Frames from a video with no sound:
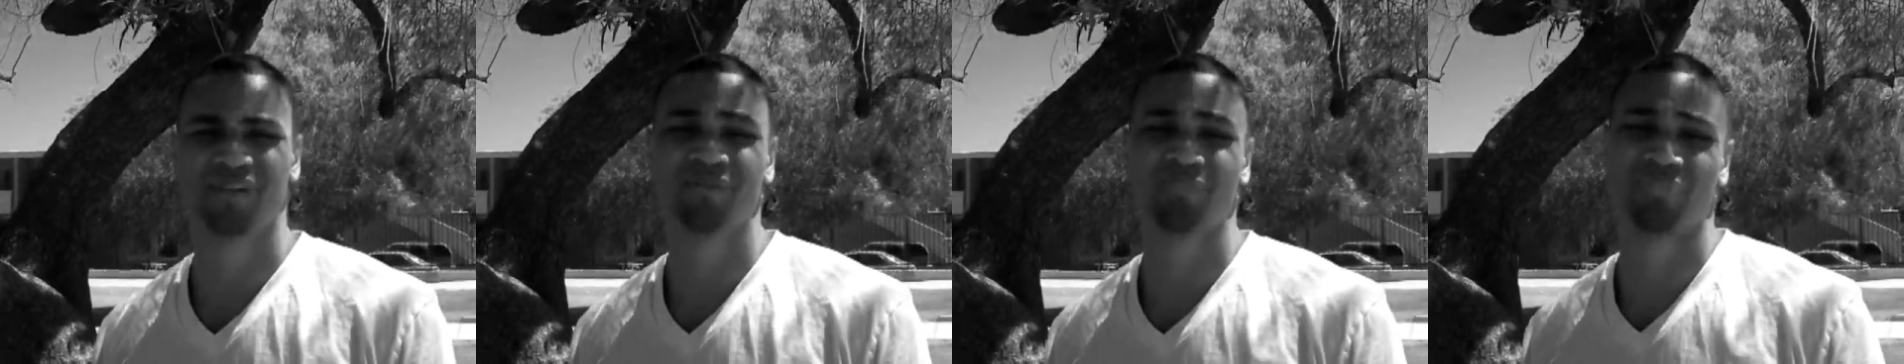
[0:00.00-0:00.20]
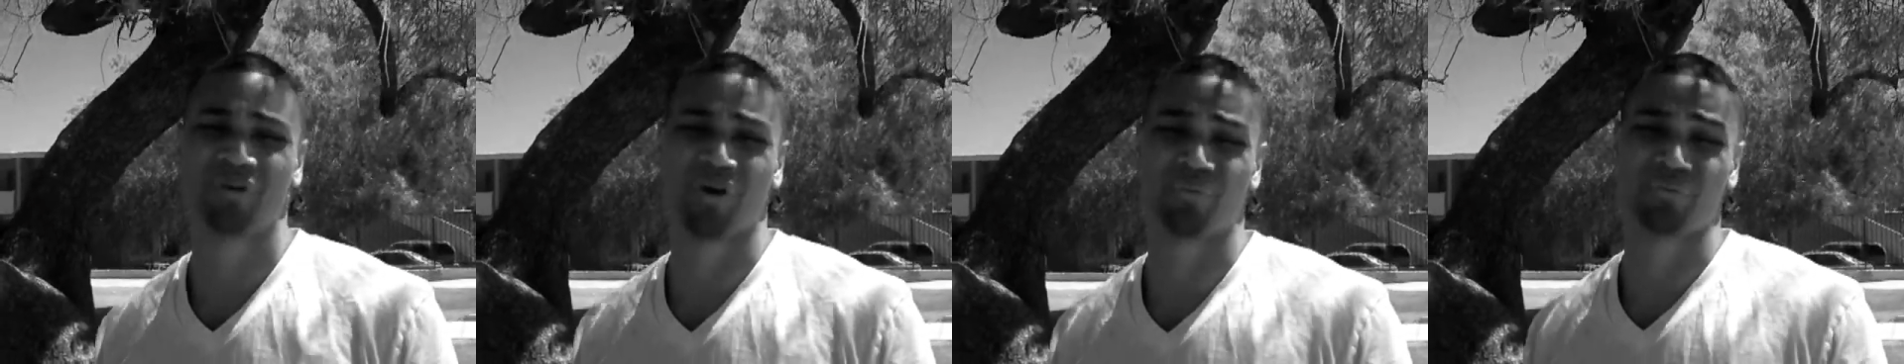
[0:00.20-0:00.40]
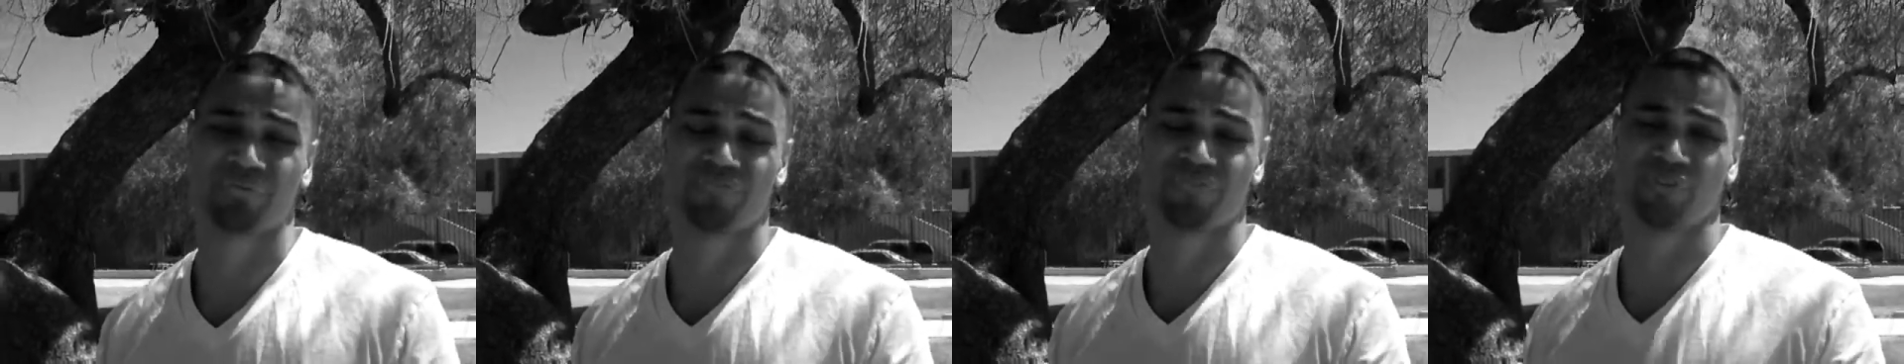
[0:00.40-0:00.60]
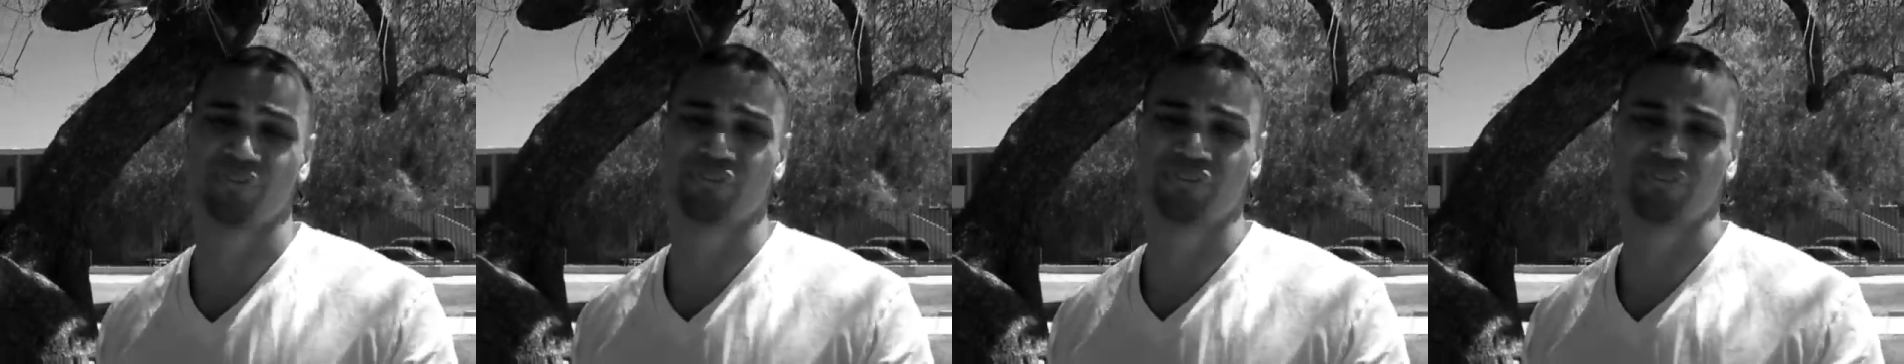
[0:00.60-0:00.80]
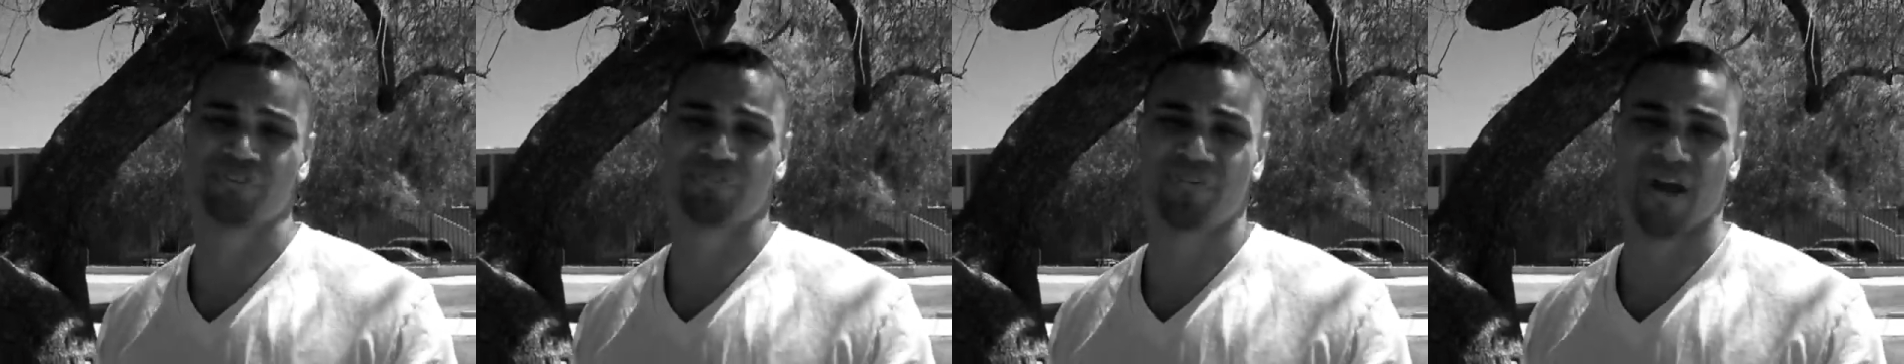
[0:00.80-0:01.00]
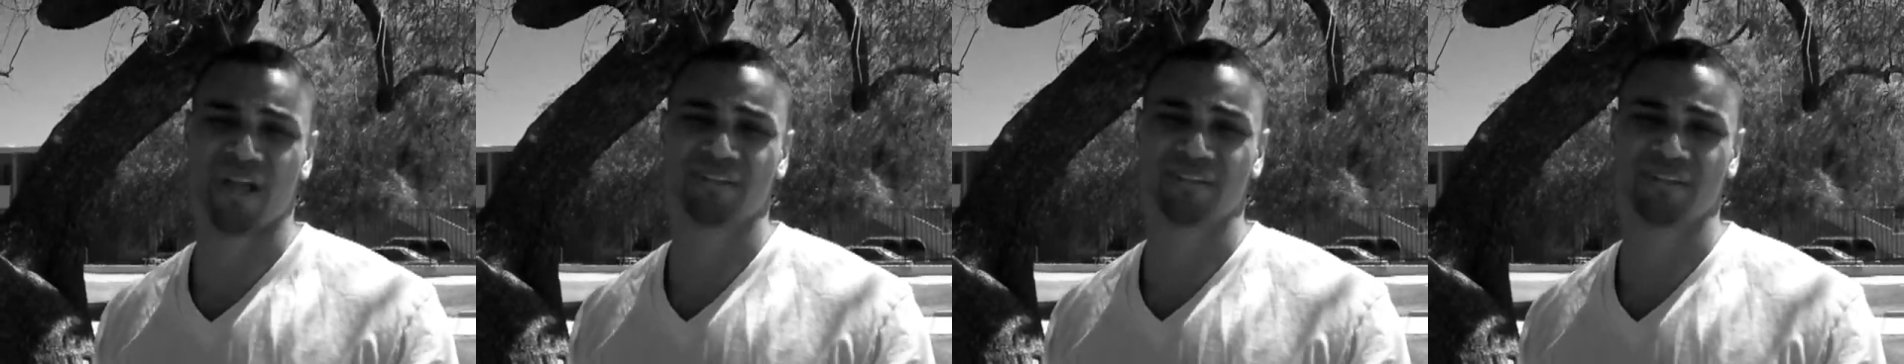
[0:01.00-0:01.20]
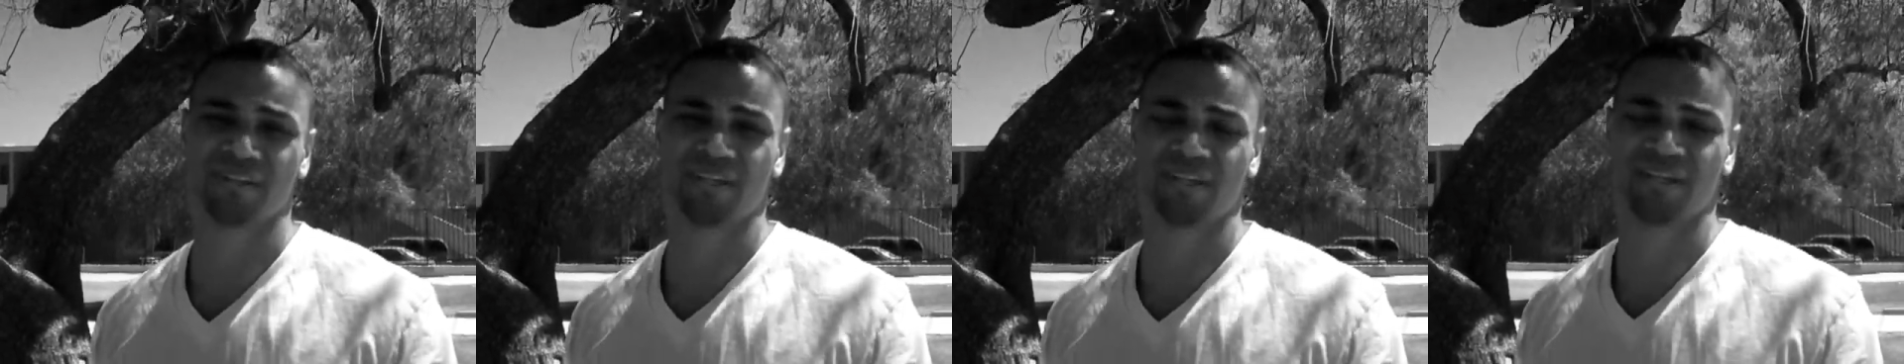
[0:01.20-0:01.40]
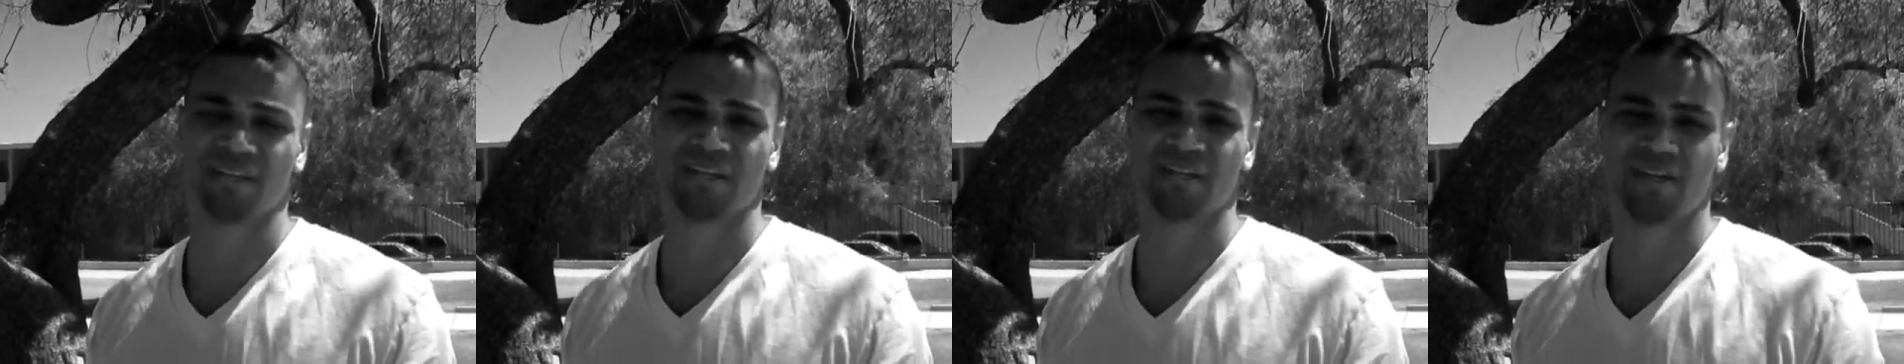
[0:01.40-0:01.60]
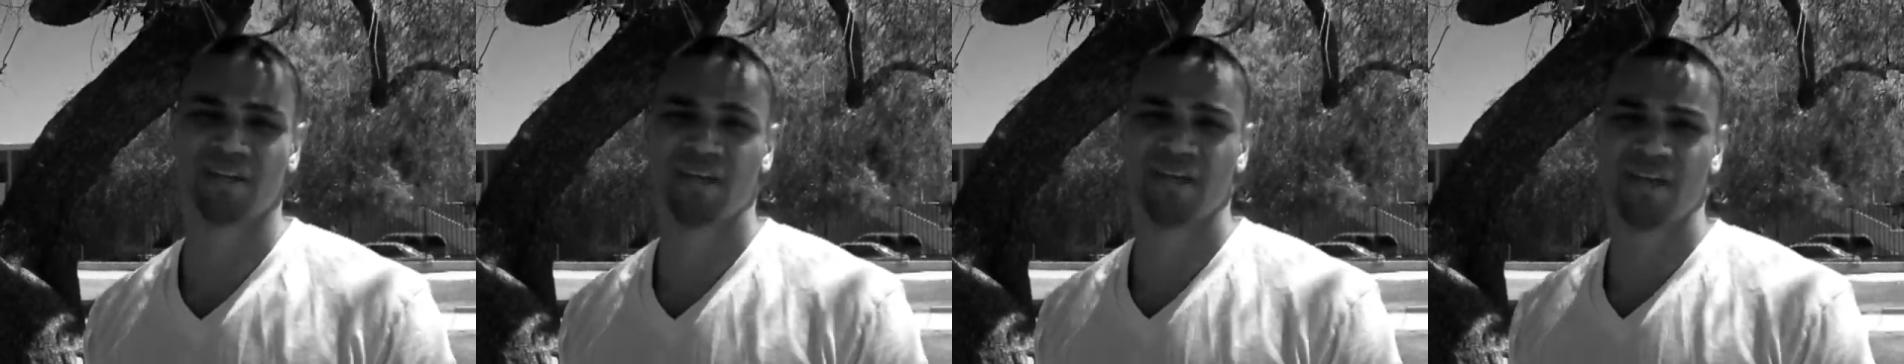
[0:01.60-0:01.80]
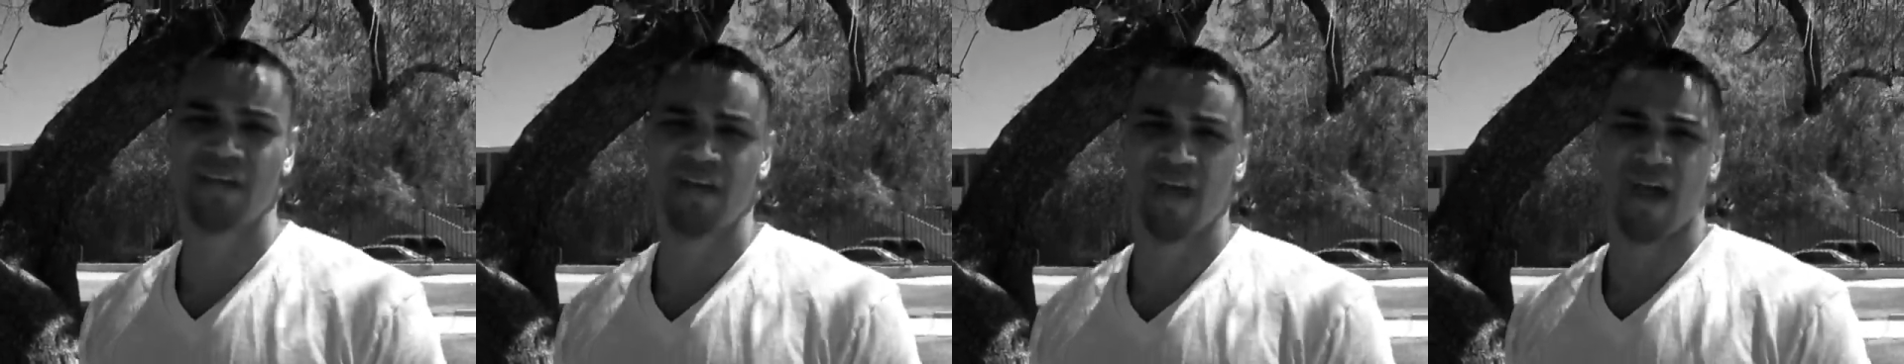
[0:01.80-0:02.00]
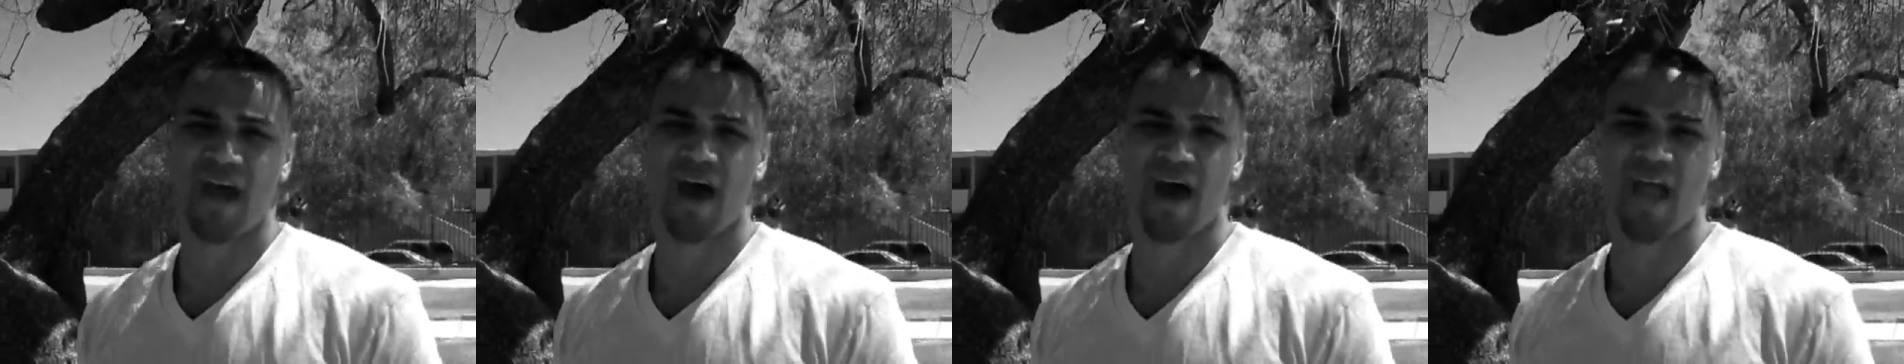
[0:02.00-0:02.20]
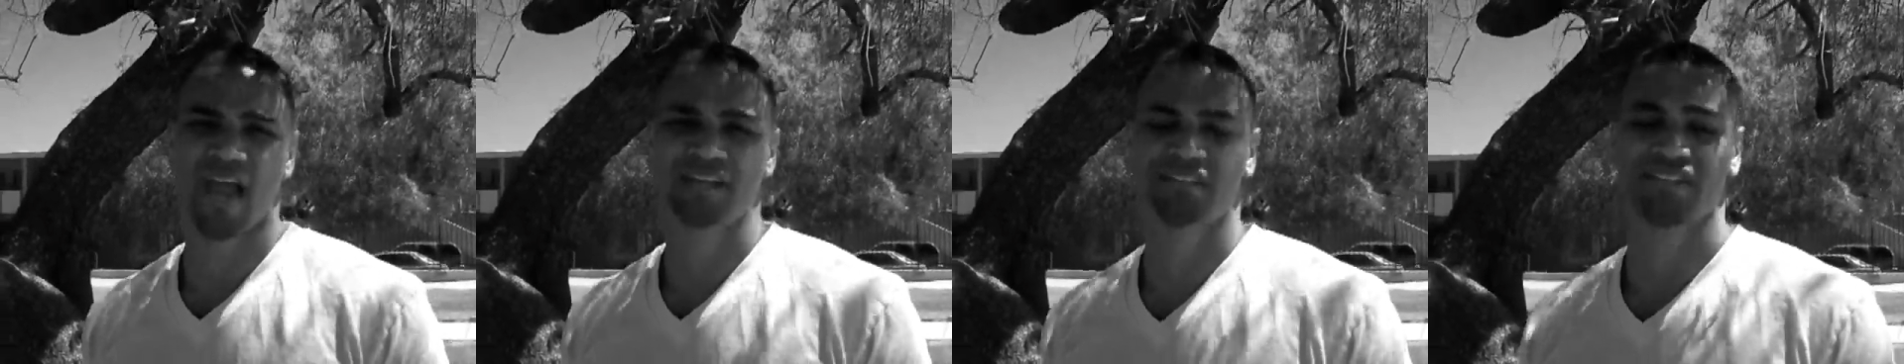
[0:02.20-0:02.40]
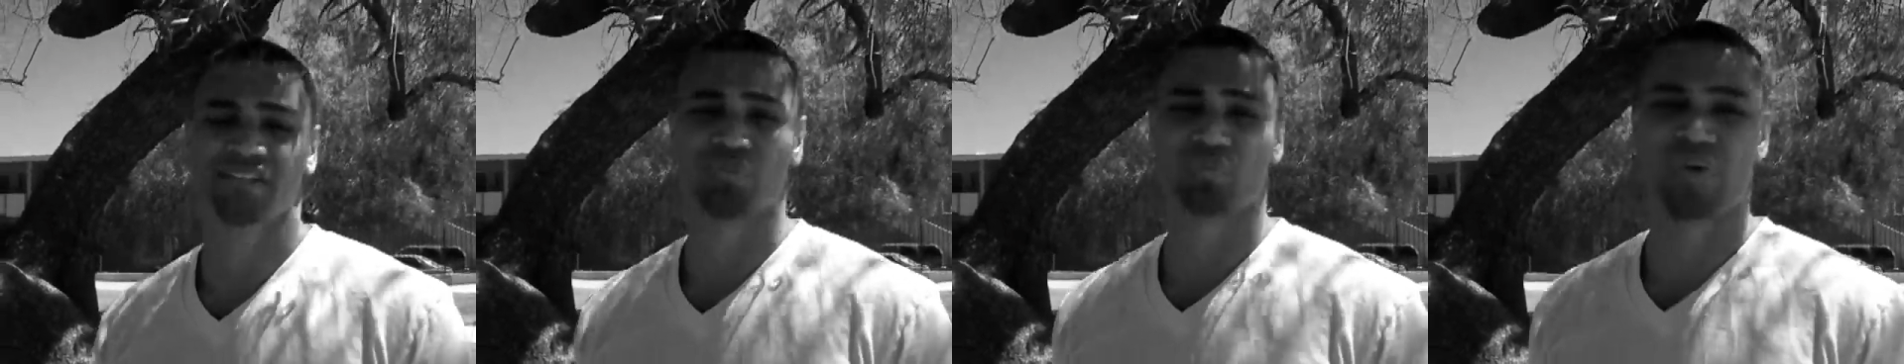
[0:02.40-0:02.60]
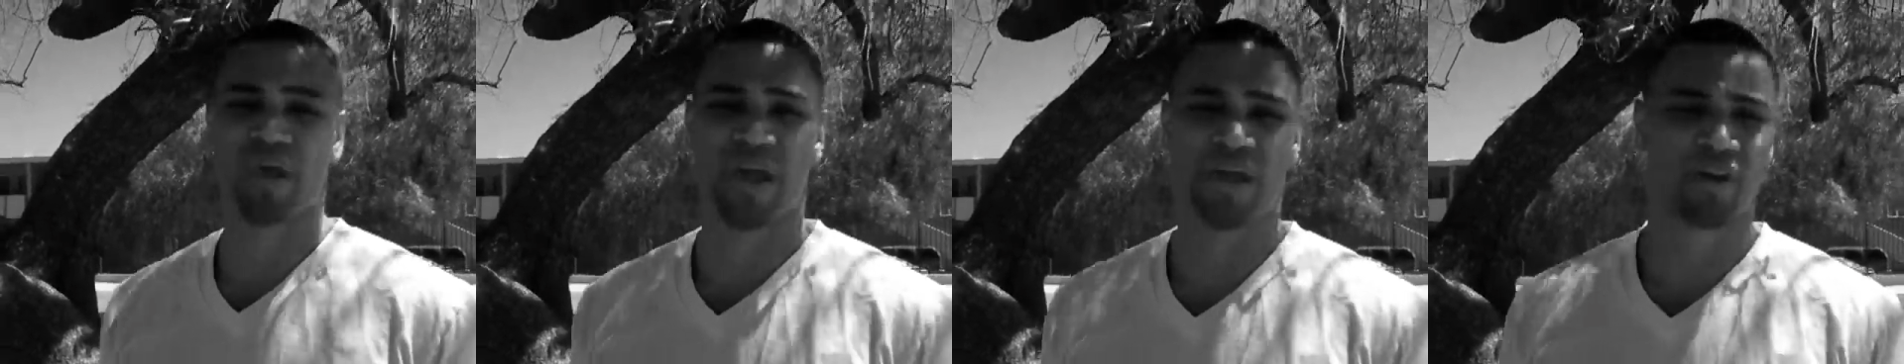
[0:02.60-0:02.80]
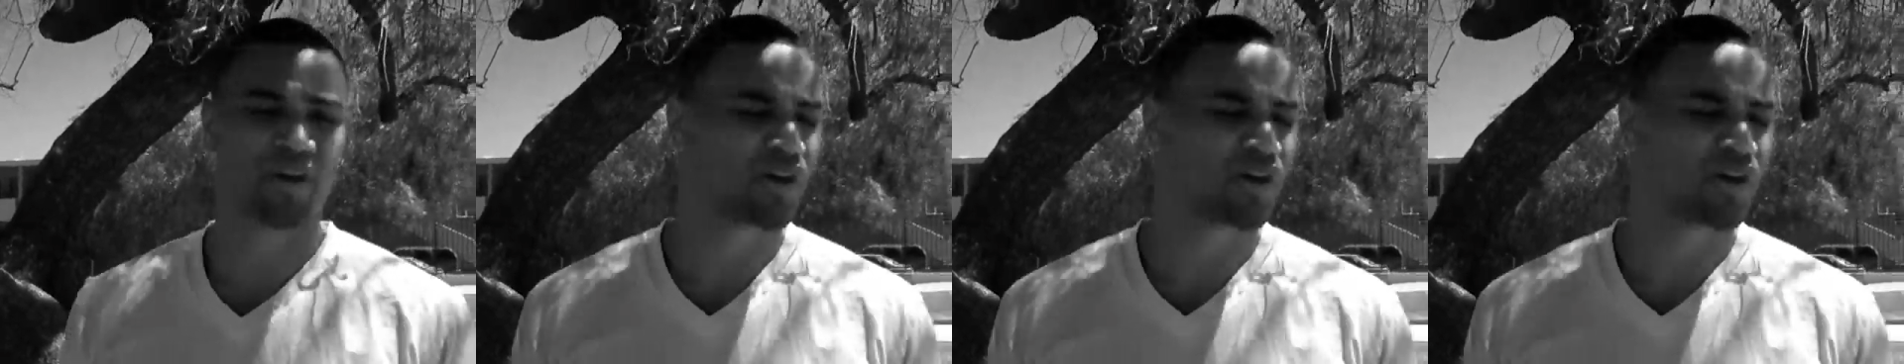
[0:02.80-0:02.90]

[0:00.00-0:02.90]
but I refused to fight the kid. I actually ran